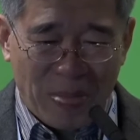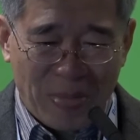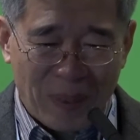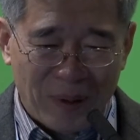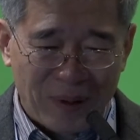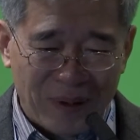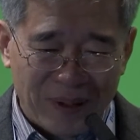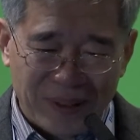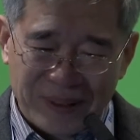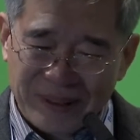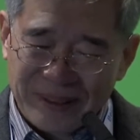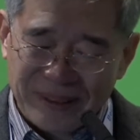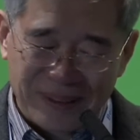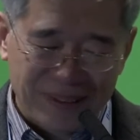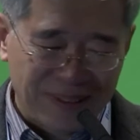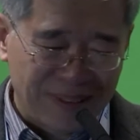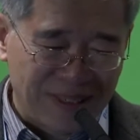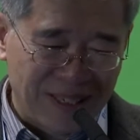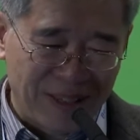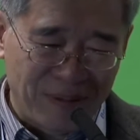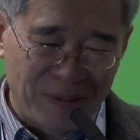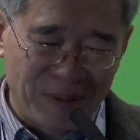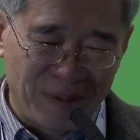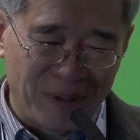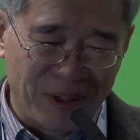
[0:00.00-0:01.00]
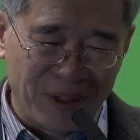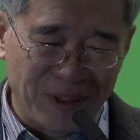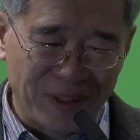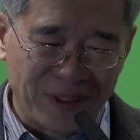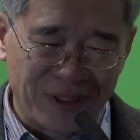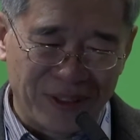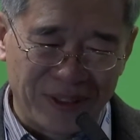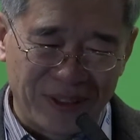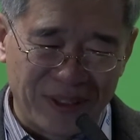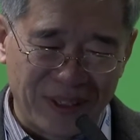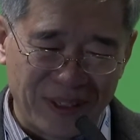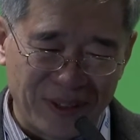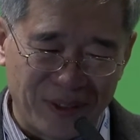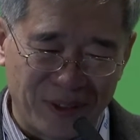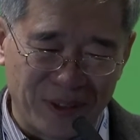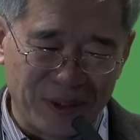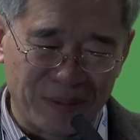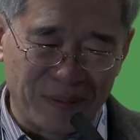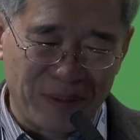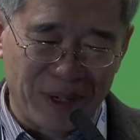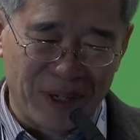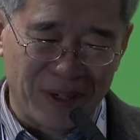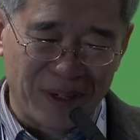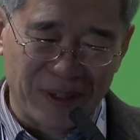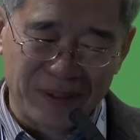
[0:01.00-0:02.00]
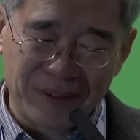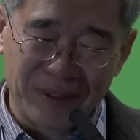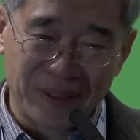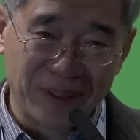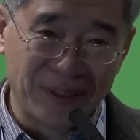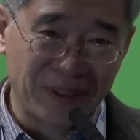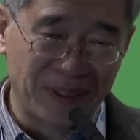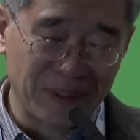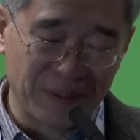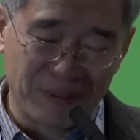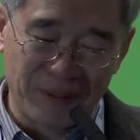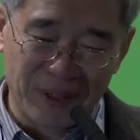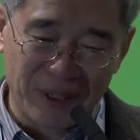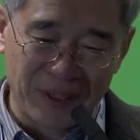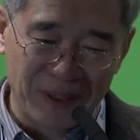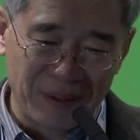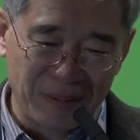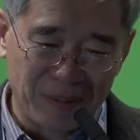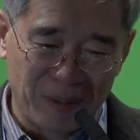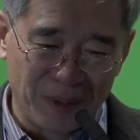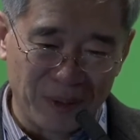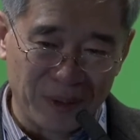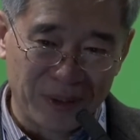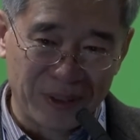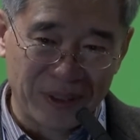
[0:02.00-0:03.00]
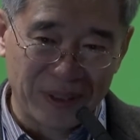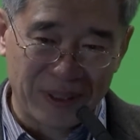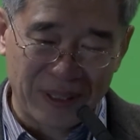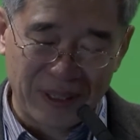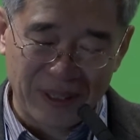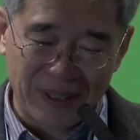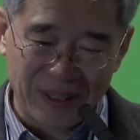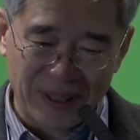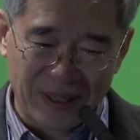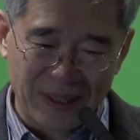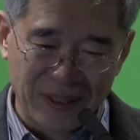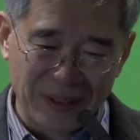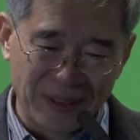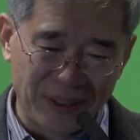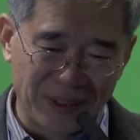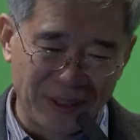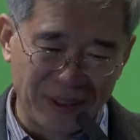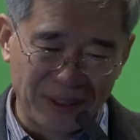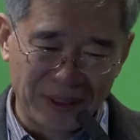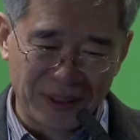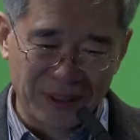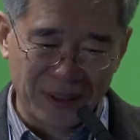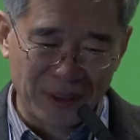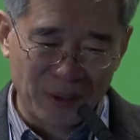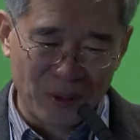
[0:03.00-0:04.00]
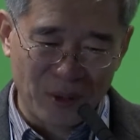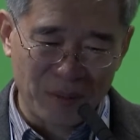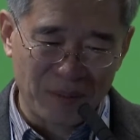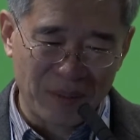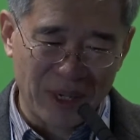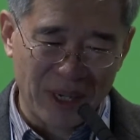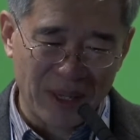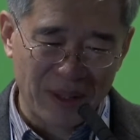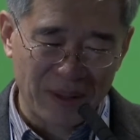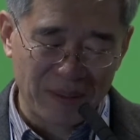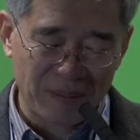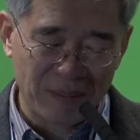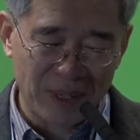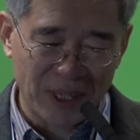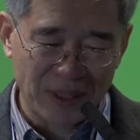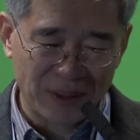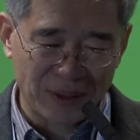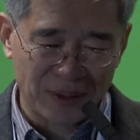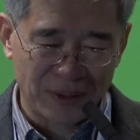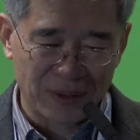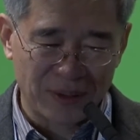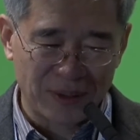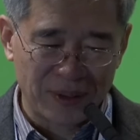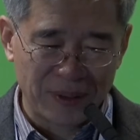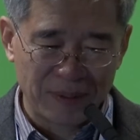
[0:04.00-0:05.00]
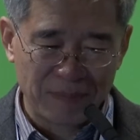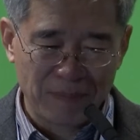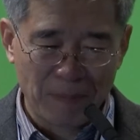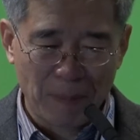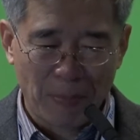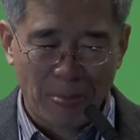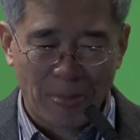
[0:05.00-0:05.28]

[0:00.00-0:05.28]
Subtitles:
All right, let me finish these two paragraphs. It's very important and consistent with my story.